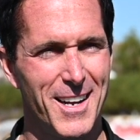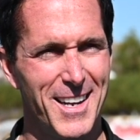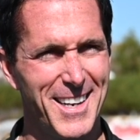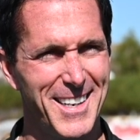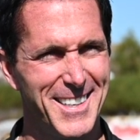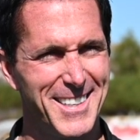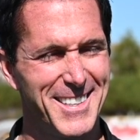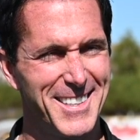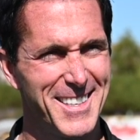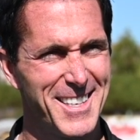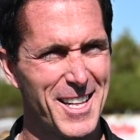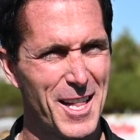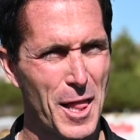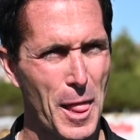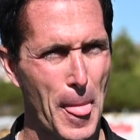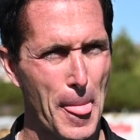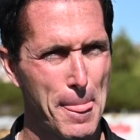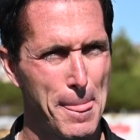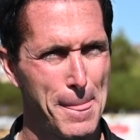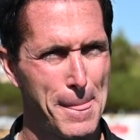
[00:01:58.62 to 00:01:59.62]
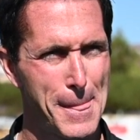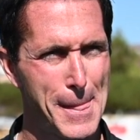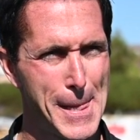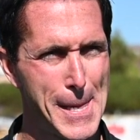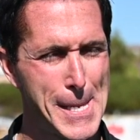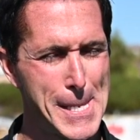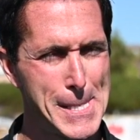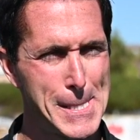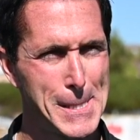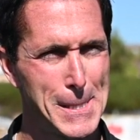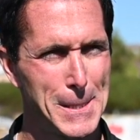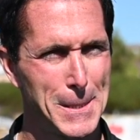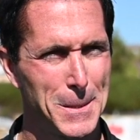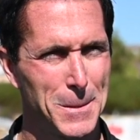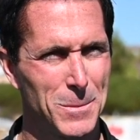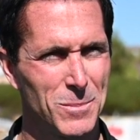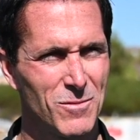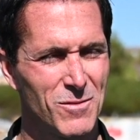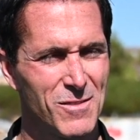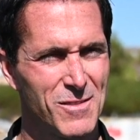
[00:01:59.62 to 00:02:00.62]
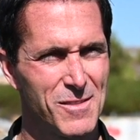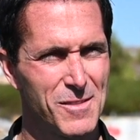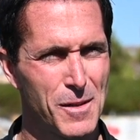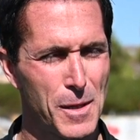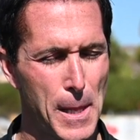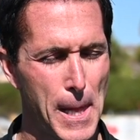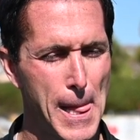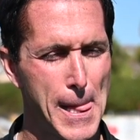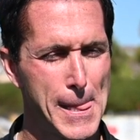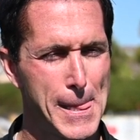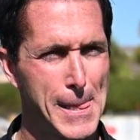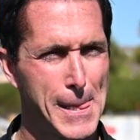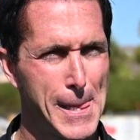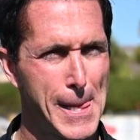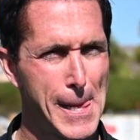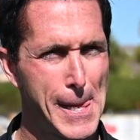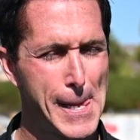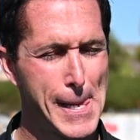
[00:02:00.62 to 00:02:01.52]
We've seen a lot of great California kids who are really good, the best